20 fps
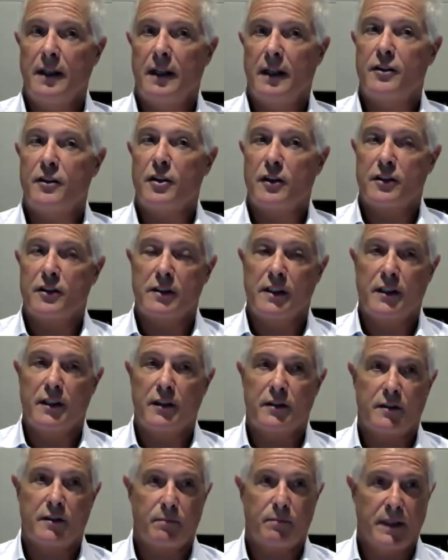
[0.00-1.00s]
The Turkish lira
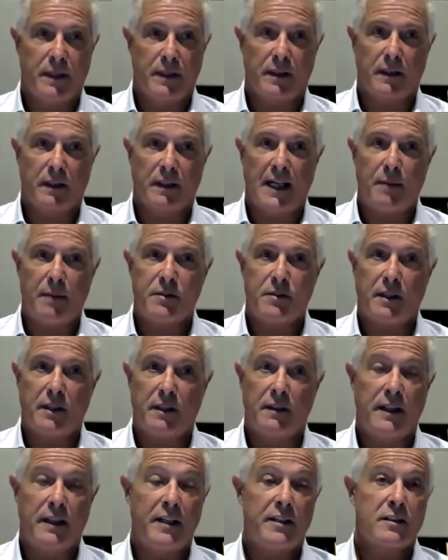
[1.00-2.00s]
has been
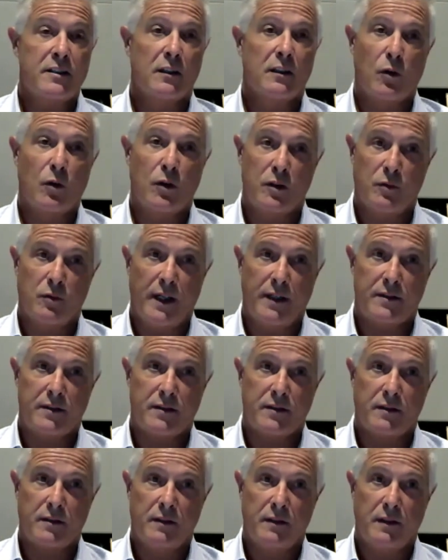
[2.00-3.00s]
collapsing. They just lowered
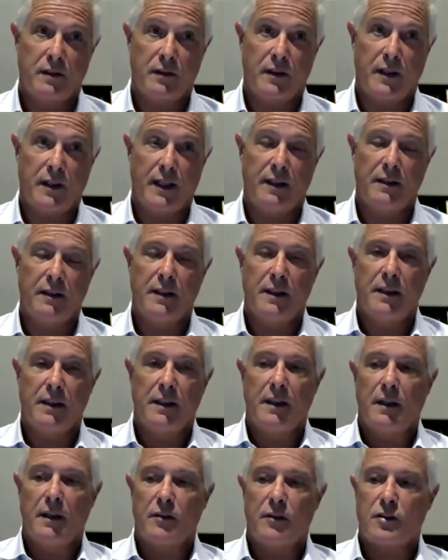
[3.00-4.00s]
rates. Okay.
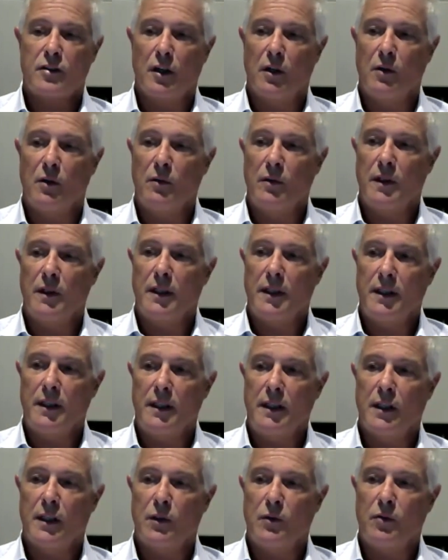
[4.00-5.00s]
So,
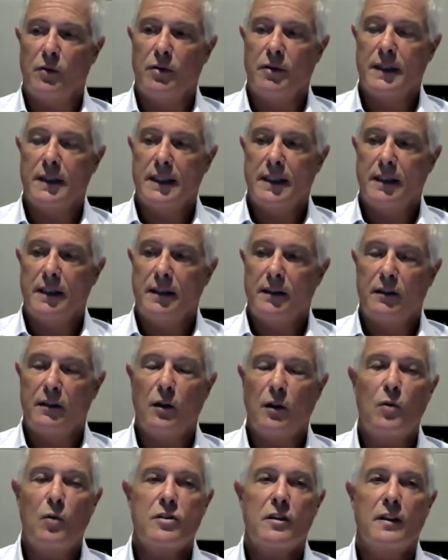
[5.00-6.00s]

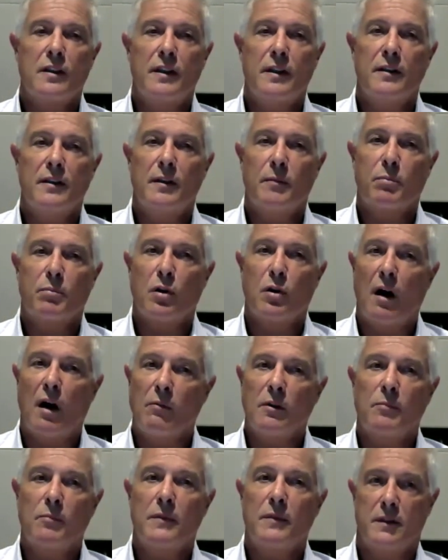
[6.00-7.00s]
those are the
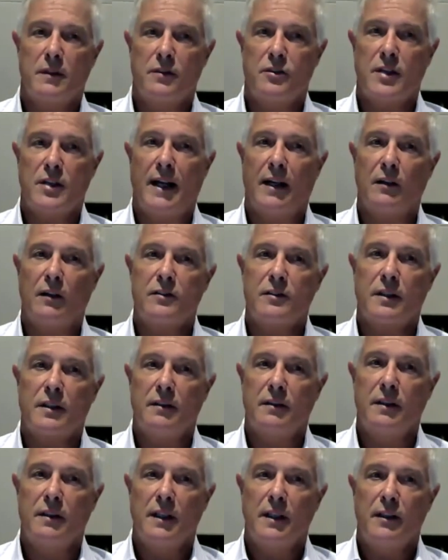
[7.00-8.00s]
problem childs.
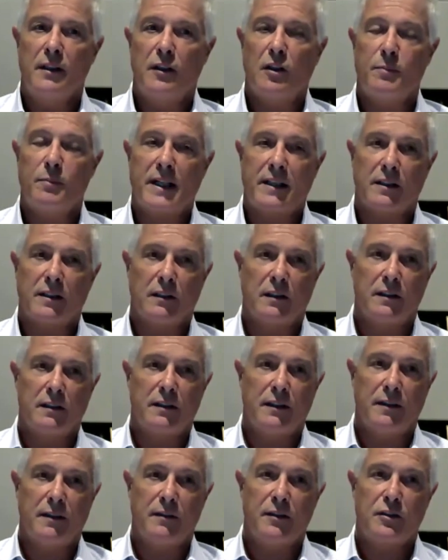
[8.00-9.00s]
And you go back to
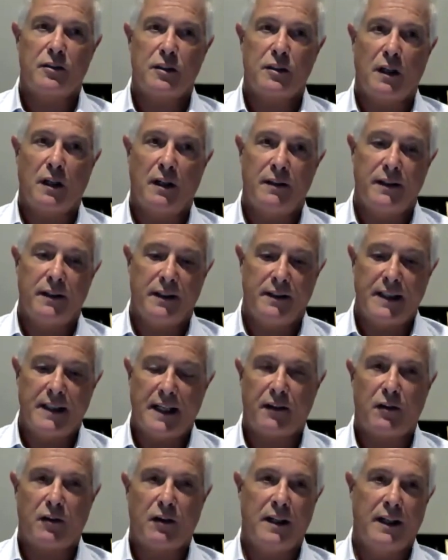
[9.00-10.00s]
the
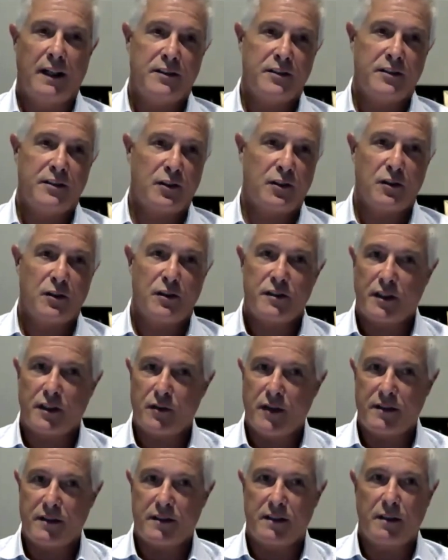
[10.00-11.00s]
debt Asian currency
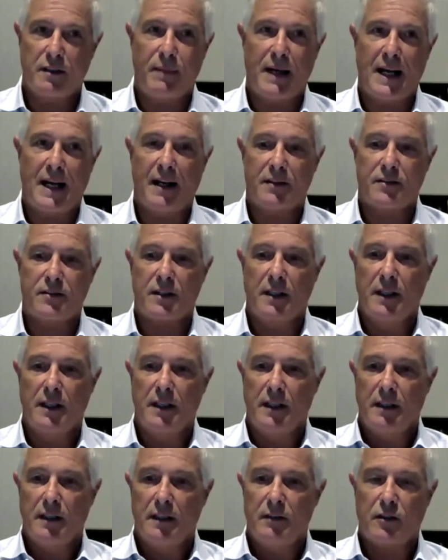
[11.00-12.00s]
crisis of the past,
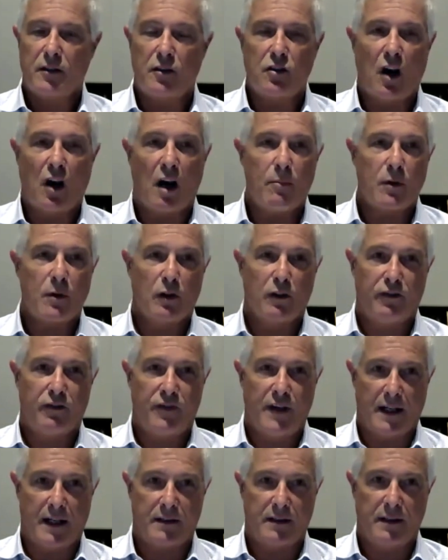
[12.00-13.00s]
there's a domino
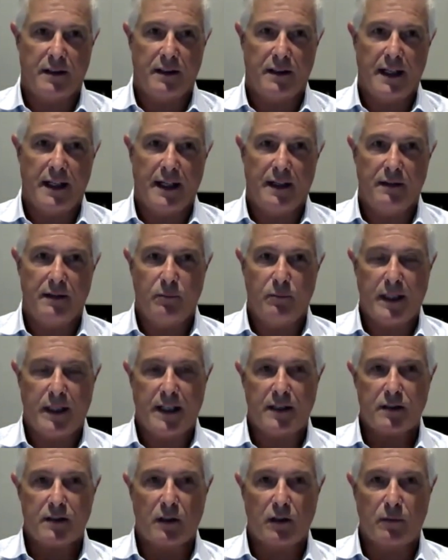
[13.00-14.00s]
effect. And
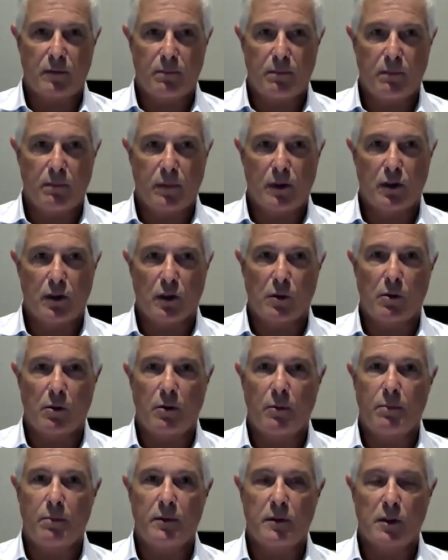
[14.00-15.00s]
because our
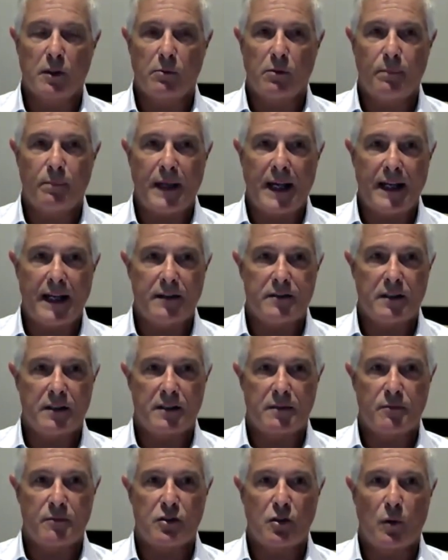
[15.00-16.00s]
global banking
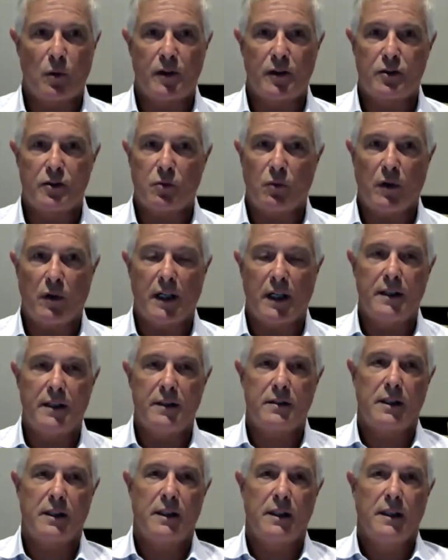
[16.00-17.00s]
system is so
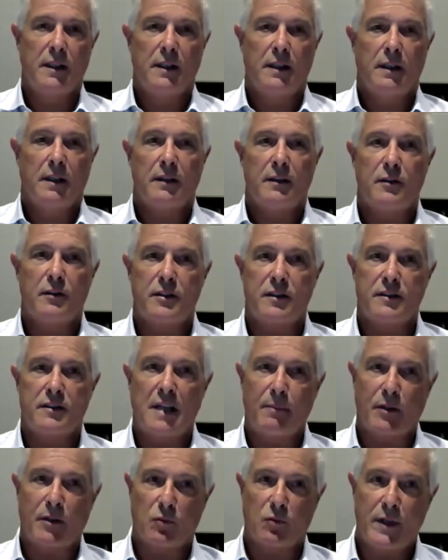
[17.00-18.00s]
intertwined, there's
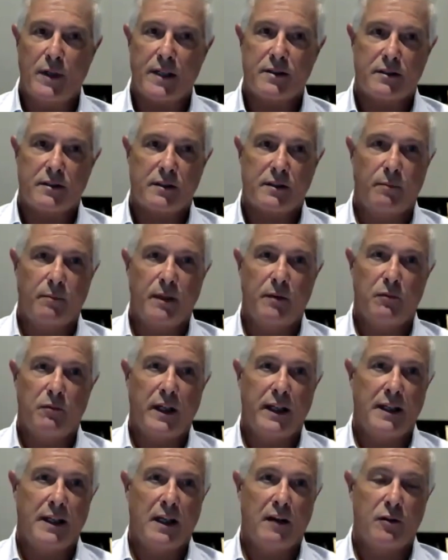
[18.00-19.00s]
systemic risks. I mean,
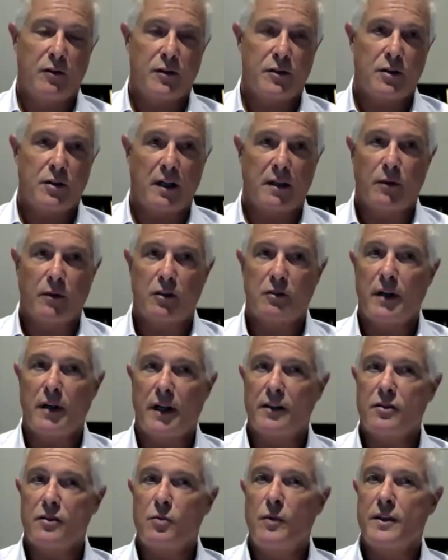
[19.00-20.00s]
right now, everyone's talking about
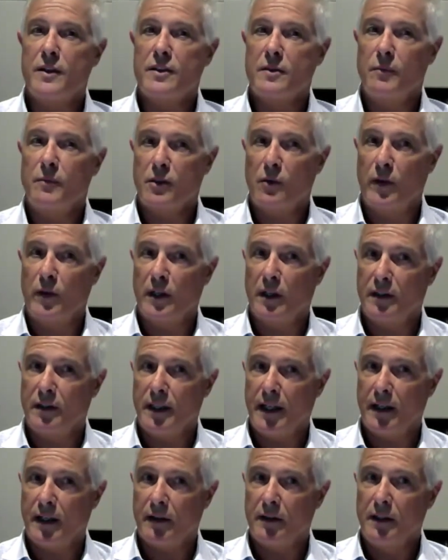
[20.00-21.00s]
Credit Suisse and what's going on
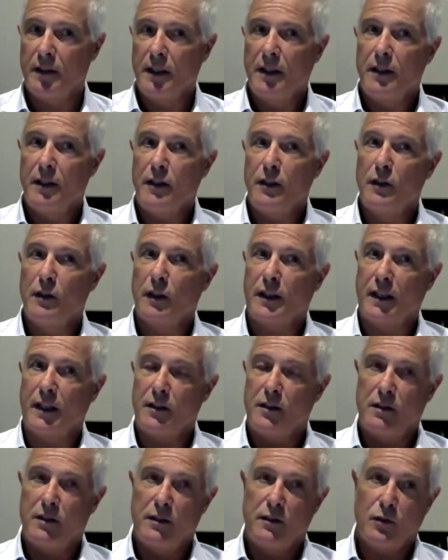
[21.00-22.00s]
there. You look at
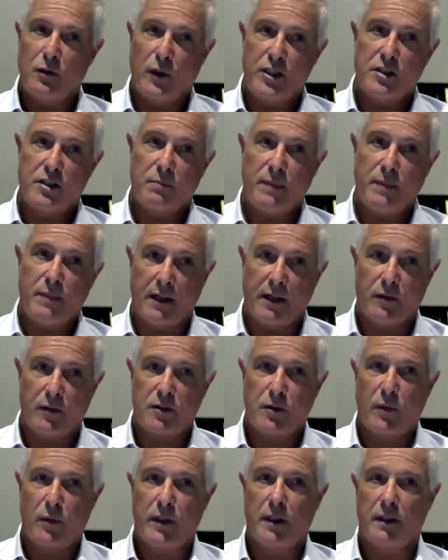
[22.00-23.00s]
Deutsche Bank, what's
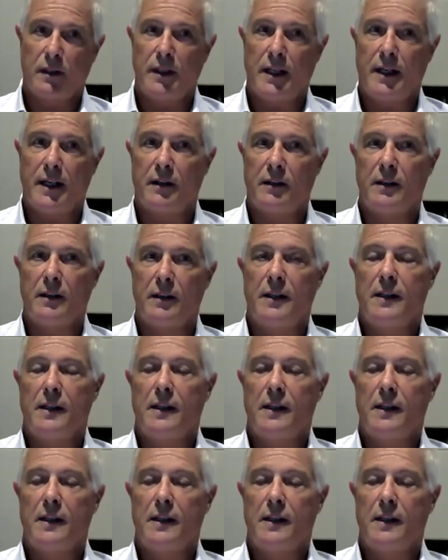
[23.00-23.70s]
going on there.